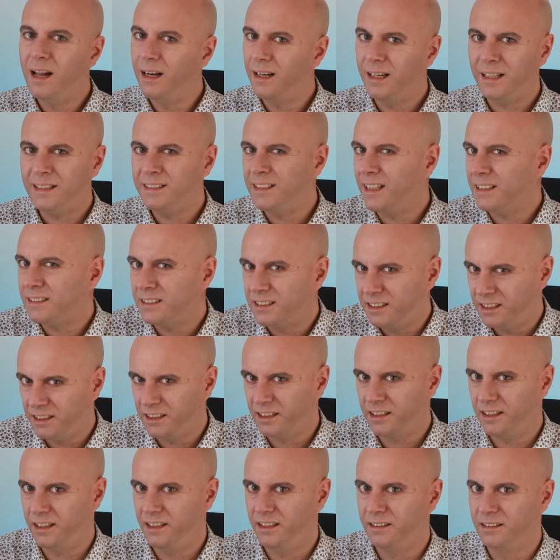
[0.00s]
Let that
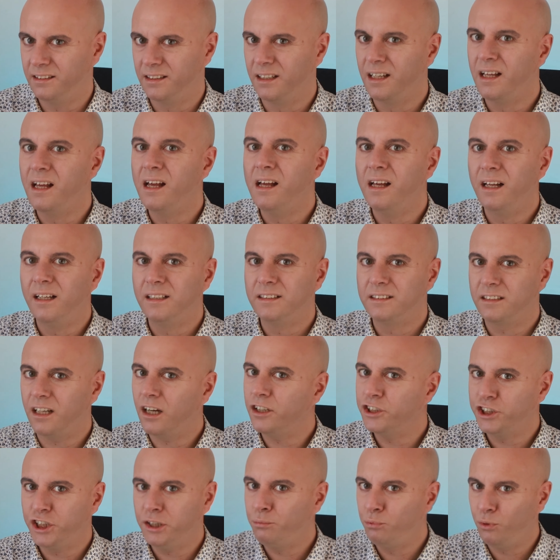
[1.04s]
sink in.
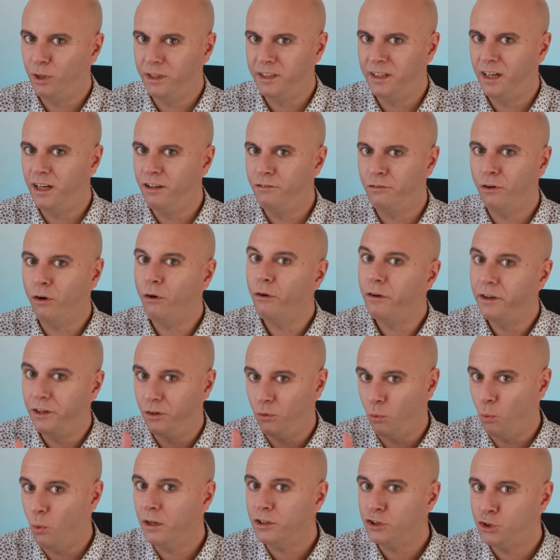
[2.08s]
Starship will deliver
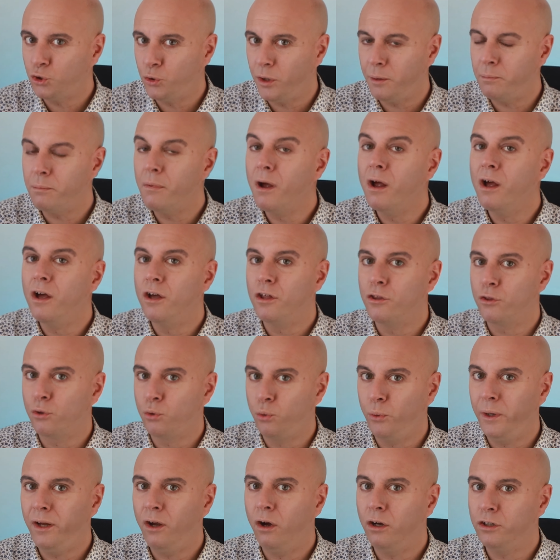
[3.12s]
in one trip
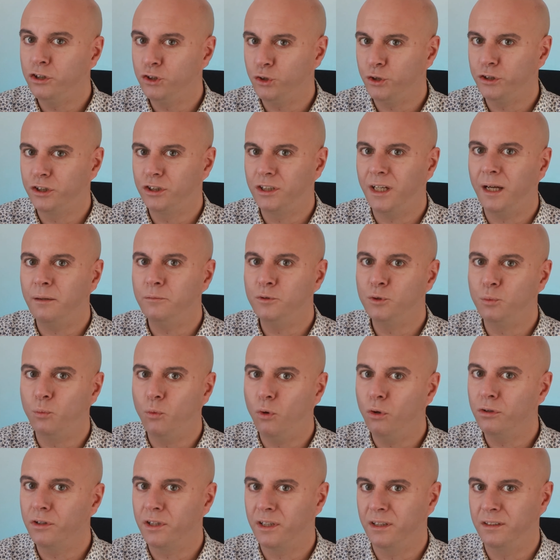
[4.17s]
300 times
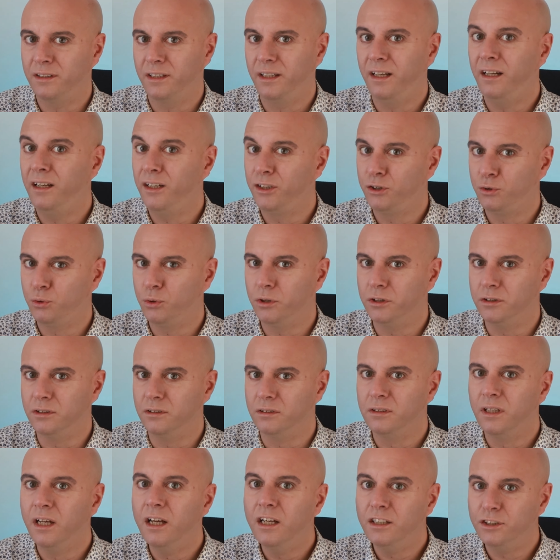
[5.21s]
more than Electron.
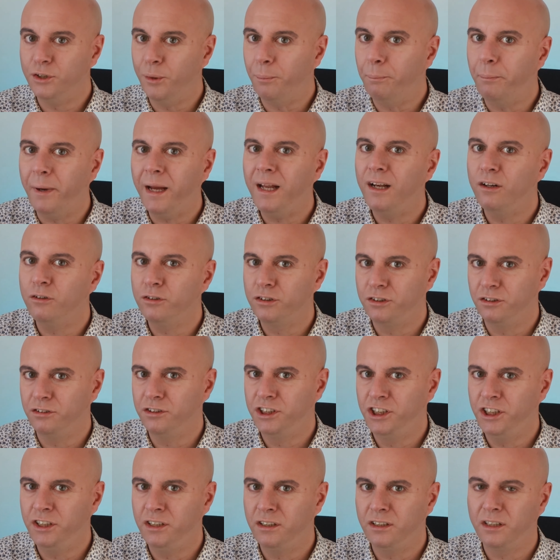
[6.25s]
The payload to
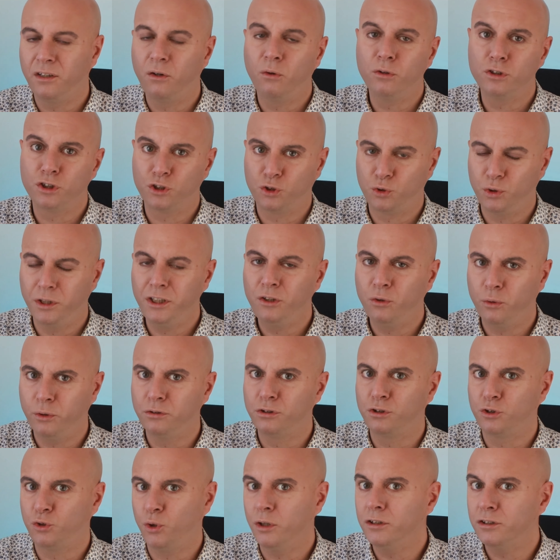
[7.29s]
GEO
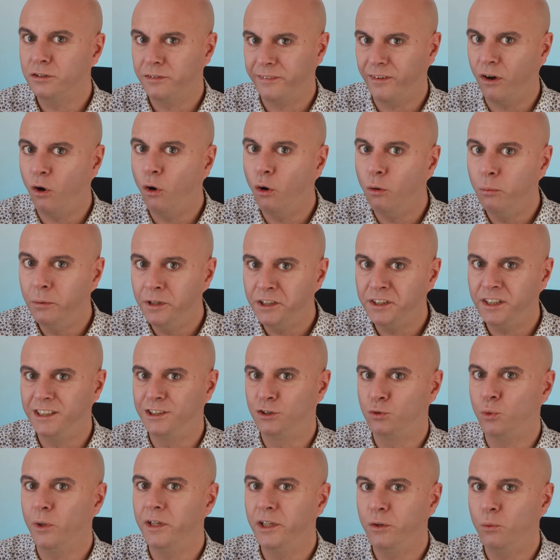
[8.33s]
synchronous transfer orbit
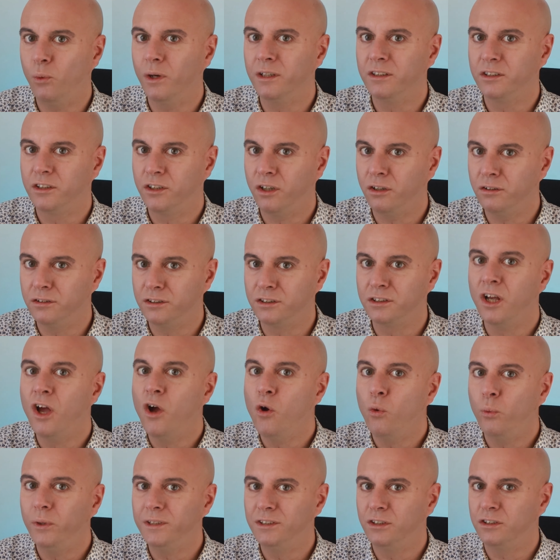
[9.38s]
is 21 tons
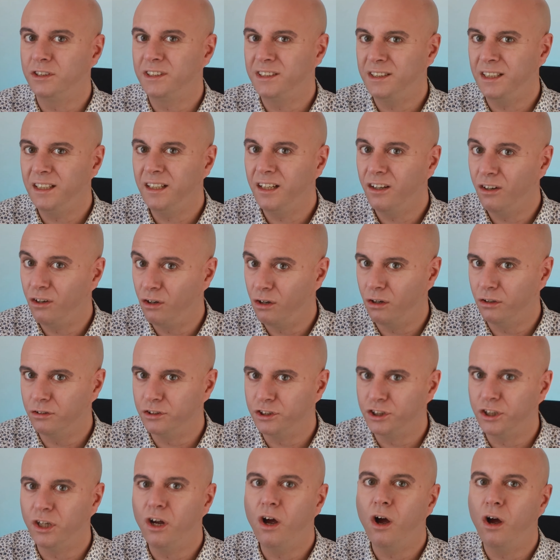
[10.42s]
with a single
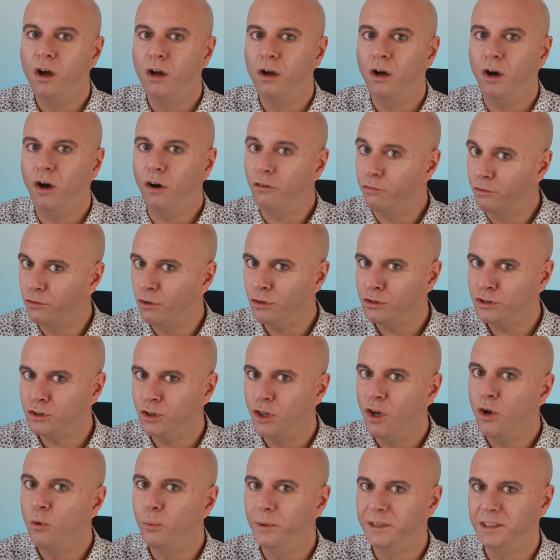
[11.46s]
launch. Of course,
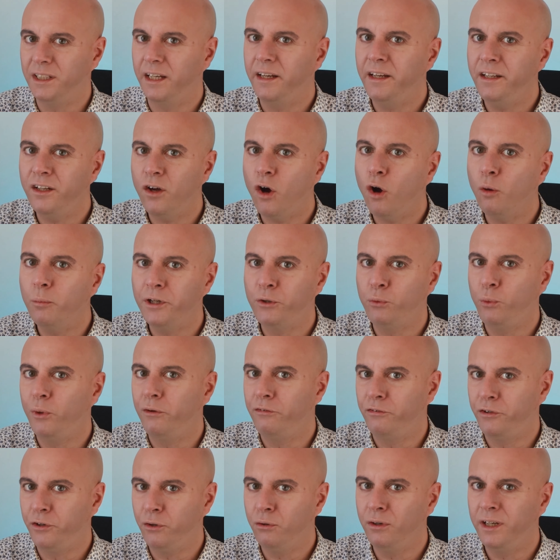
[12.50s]
with in-orbit
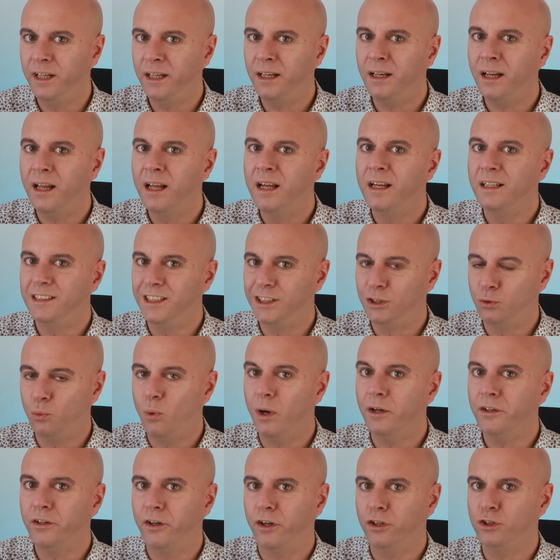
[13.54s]
refueling, these
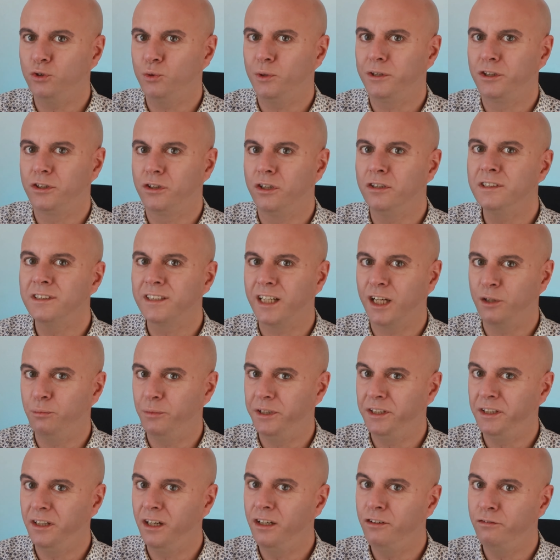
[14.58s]
100 tons can
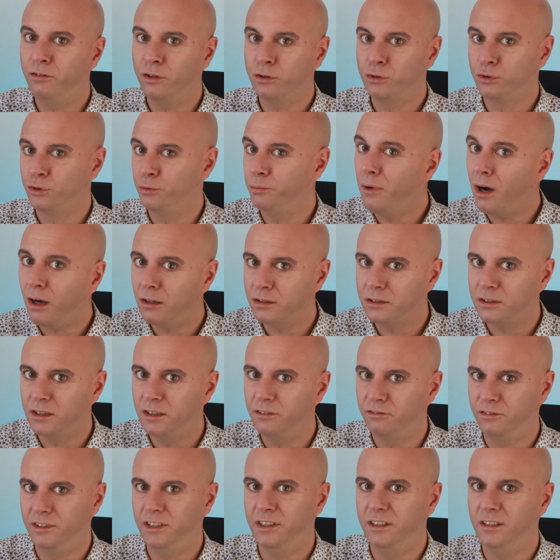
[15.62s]
be delivered to Mars
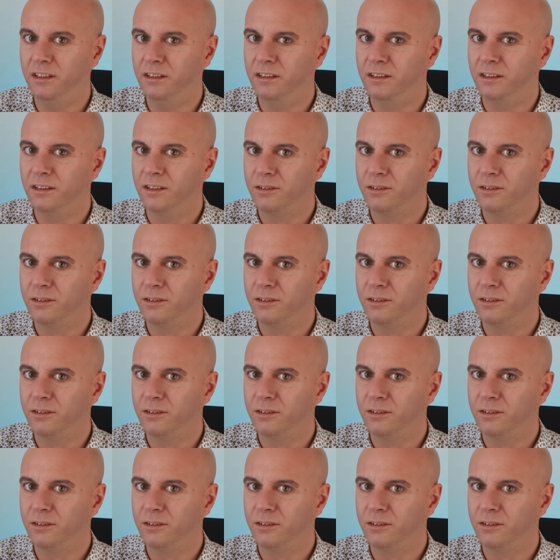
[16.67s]
if needed.